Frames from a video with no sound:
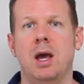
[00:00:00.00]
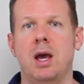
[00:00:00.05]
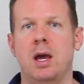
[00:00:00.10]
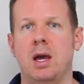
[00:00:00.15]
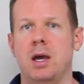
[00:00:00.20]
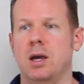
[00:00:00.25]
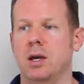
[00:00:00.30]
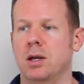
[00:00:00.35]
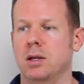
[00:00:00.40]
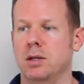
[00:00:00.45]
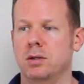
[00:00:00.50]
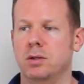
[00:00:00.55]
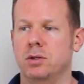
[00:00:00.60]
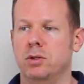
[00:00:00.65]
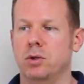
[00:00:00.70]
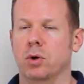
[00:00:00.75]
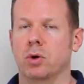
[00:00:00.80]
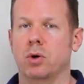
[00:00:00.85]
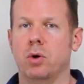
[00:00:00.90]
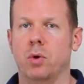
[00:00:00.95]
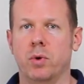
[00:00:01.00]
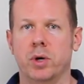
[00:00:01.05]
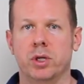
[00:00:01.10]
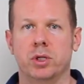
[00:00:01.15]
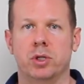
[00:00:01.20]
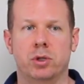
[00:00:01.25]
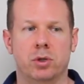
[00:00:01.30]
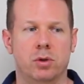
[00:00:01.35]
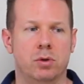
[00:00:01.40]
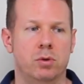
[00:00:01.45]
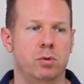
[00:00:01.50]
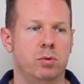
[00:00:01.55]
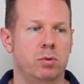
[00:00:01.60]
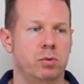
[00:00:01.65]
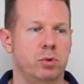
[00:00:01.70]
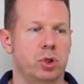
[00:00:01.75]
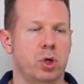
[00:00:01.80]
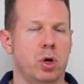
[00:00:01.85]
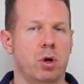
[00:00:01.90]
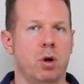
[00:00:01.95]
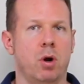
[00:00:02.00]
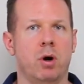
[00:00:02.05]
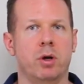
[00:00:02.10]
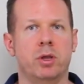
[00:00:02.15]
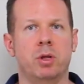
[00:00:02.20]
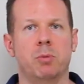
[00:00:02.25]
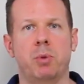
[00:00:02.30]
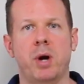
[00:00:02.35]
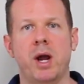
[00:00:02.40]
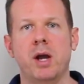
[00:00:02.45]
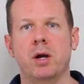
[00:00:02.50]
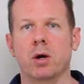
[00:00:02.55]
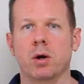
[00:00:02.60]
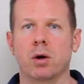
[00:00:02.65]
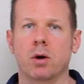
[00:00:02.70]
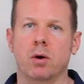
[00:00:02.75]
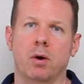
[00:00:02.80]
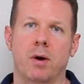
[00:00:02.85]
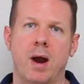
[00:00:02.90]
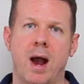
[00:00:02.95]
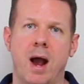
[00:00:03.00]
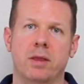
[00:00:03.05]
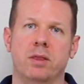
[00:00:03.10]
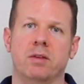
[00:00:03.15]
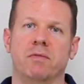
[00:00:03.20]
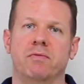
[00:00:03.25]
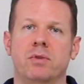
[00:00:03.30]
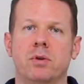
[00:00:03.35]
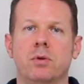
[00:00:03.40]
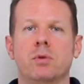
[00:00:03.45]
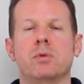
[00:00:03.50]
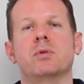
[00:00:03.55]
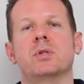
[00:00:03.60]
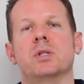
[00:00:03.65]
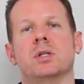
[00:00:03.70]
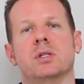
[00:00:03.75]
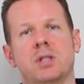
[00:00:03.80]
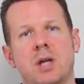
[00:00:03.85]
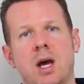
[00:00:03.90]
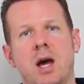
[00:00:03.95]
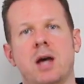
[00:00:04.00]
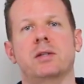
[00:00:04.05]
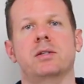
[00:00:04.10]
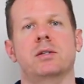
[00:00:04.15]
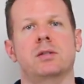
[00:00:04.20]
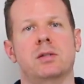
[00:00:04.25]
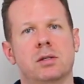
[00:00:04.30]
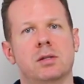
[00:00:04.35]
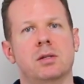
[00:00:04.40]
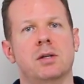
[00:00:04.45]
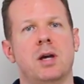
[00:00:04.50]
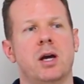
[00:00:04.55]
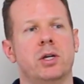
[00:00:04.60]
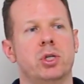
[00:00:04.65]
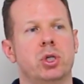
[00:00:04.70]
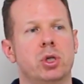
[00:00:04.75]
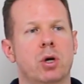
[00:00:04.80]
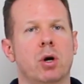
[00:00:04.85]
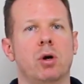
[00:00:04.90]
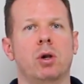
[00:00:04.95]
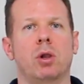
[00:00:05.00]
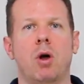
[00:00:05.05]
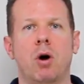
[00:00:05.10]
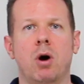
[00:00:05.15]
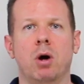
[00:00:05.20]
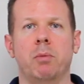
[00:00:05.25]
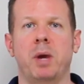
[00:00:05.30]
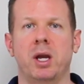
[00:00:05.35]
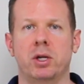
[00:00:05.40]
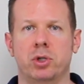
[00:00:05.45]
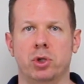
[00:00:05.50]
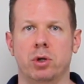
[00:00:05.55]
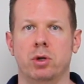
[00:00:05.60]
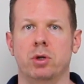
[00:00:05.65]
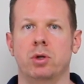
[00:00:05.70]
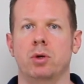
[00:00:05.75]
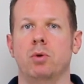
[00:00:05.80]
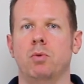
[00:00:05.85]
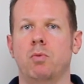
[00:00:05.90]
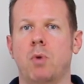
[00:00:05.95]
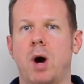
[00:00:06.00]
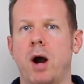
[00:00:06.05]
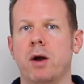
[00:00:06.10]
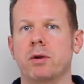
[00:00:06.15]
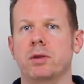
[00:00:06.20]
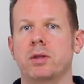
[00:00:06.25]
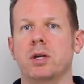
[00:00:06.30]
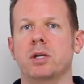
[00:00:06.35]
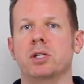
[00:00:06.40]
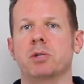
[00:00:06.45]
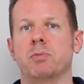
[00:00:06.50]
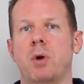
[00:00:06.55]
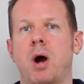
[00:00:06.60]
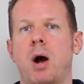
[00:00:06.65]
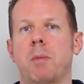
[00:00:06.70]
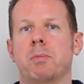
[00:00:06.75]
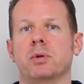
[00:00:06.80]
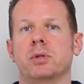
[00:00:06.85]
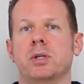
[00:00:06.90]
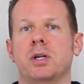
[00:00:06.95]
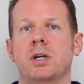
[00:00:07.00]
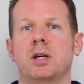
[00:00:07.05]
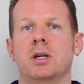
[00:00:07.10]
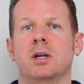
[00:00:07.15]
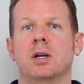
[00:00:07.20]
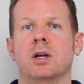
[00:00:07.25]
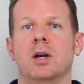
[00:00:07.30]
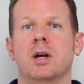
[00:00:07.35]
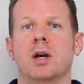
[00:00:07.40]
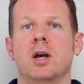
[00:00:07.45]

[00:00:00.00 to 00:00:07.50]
and you're going to turn on the breaker or add the fuse and test as you go along. Make sure you wire things properly.